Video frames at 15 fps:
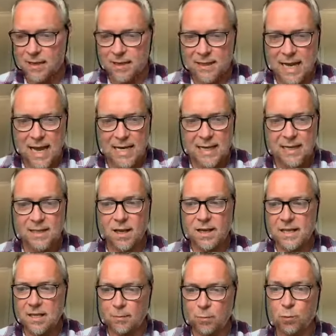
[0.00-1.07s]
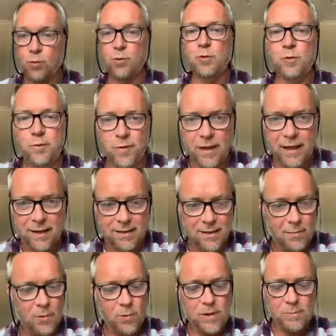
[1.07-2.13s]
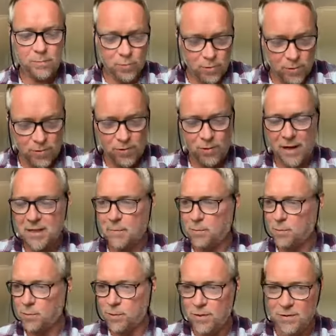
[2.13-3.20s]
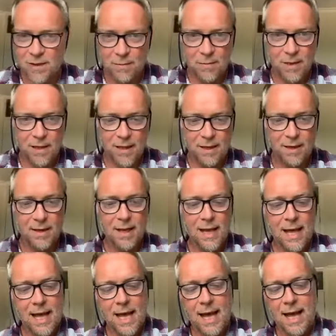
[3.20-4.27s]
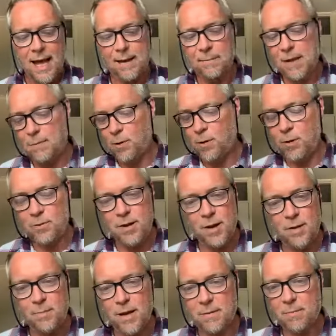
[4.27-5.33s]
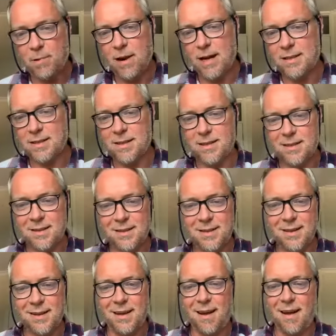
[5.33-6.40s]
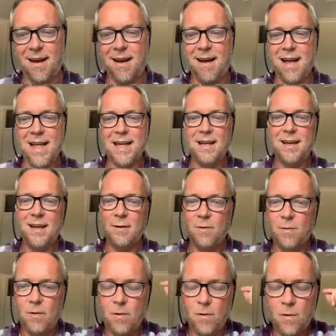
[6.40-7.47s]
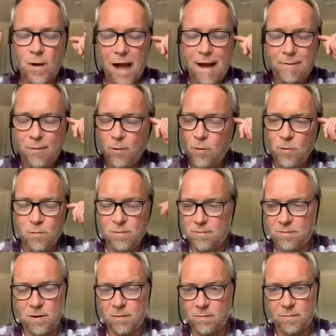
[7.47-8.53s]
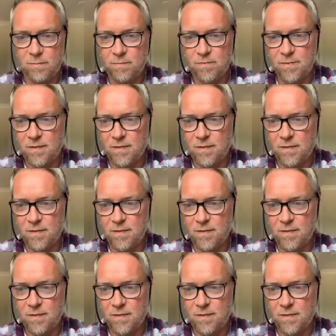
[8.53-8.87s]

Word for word: understandings. I need to prove things. I'm always prove trying to prove something, and people who know me in practice, I have all well